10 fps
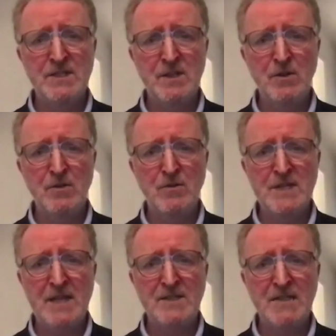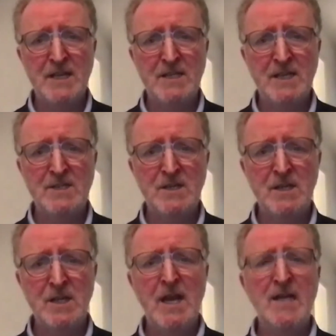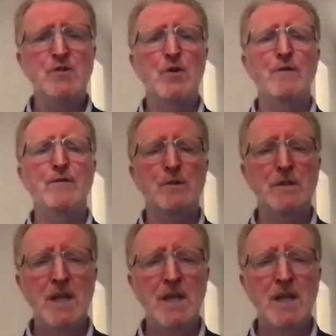that you use hand sanitizer, and it's awful.